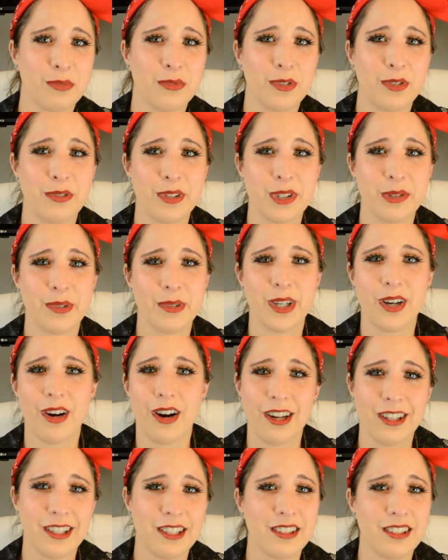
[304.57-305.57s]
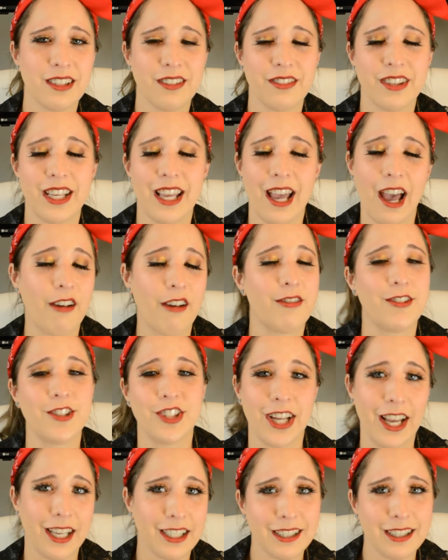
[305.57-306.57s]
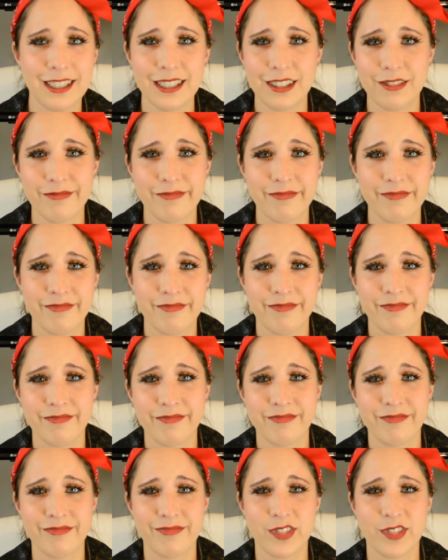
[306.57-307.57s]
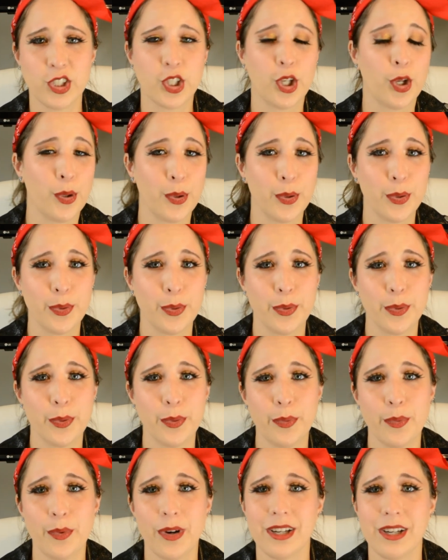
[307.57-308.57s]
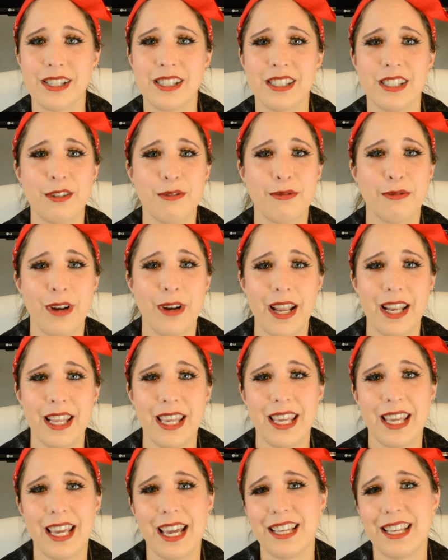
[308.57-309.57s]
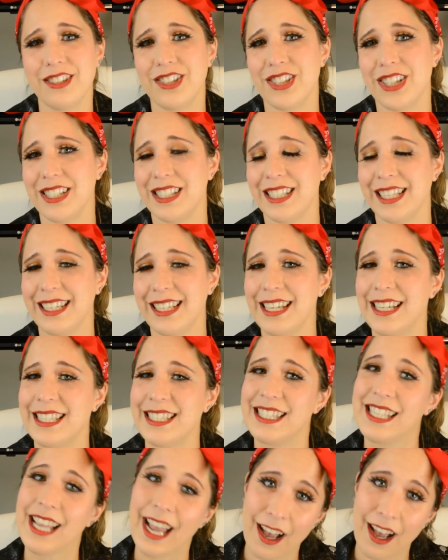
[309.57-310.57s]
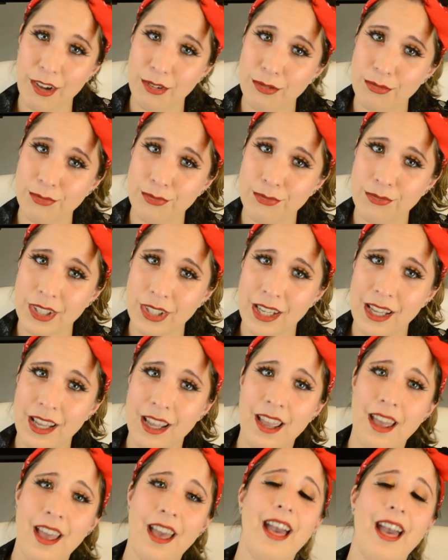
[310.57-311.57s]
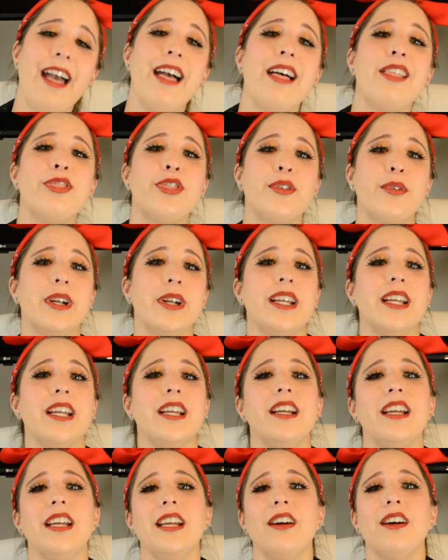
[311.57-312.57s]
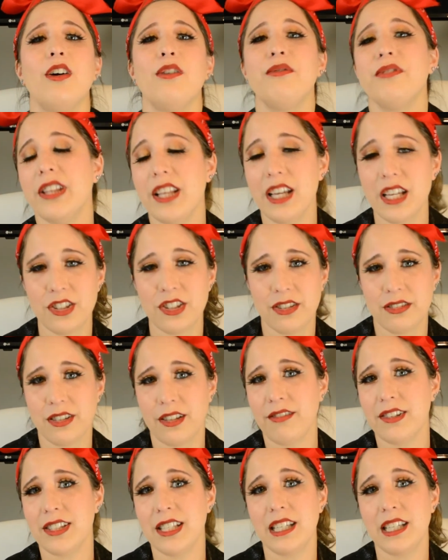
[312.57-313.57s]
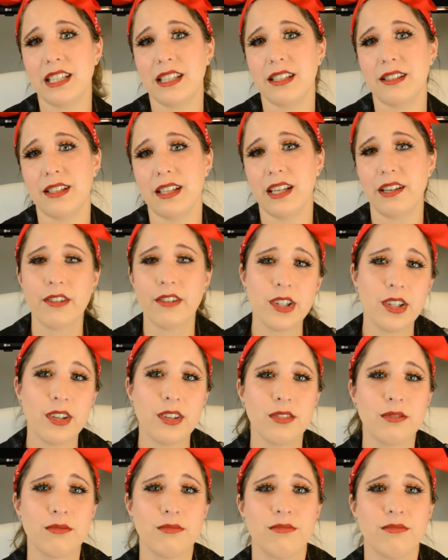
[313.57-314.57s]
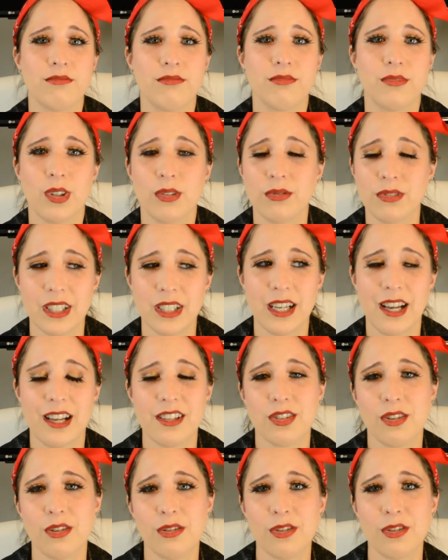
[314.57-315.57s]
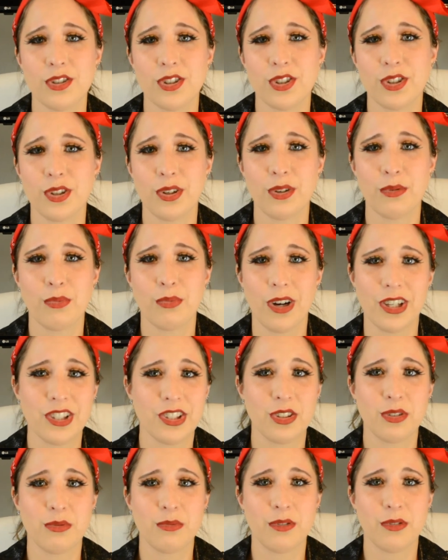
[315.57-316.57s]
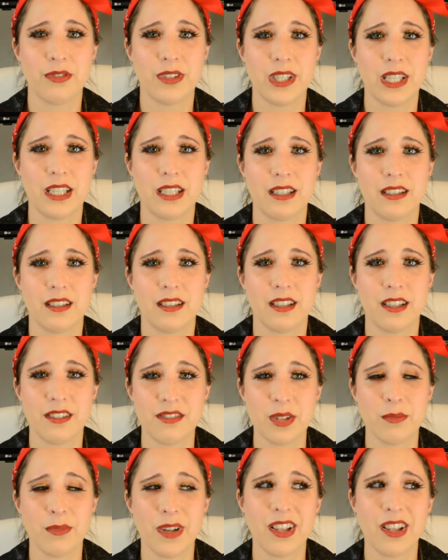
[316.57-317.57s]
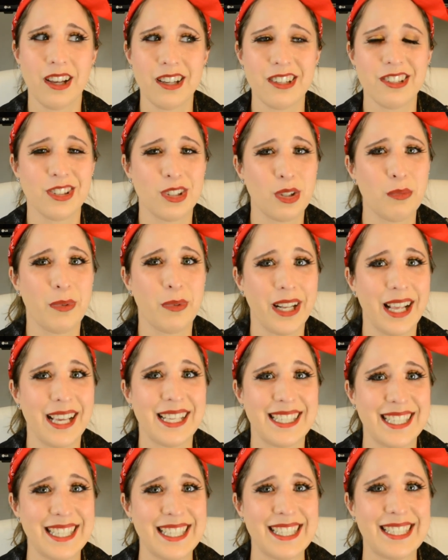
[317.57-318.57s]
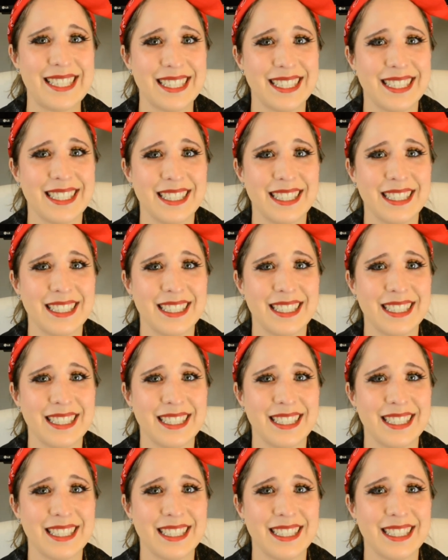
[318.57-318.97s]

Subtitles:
movies regardless of the average acting? 2 want to see Freddy and Jason get down. And 3 over the age of 17. Even though don't think high schoolers should watch this movie. Gives them a lot of stupid ideas.